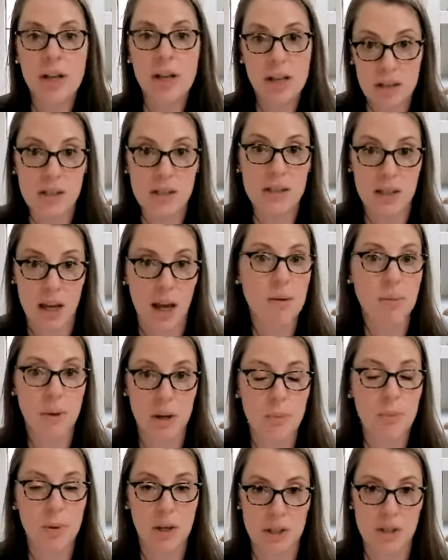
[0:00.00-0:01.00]
is a time and
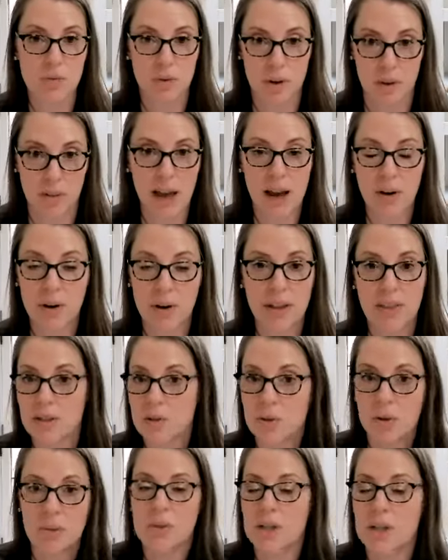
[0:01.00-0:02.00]
a place for that. Right. That's
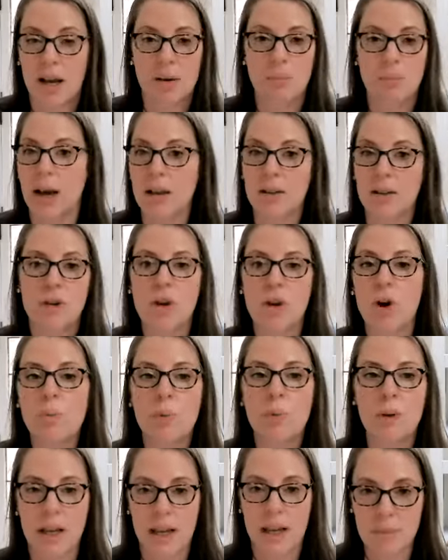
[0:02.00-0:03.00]
what I'm saying. I've no
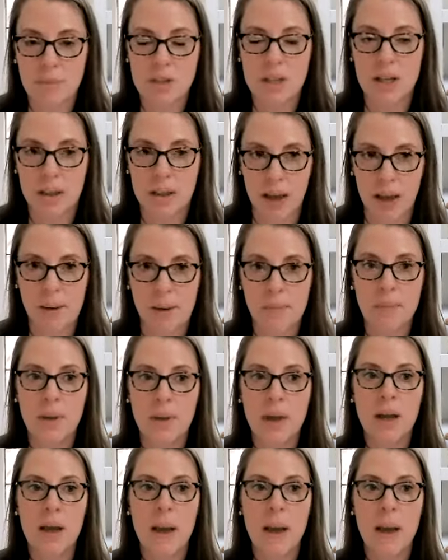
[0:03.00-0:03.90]
blame to them.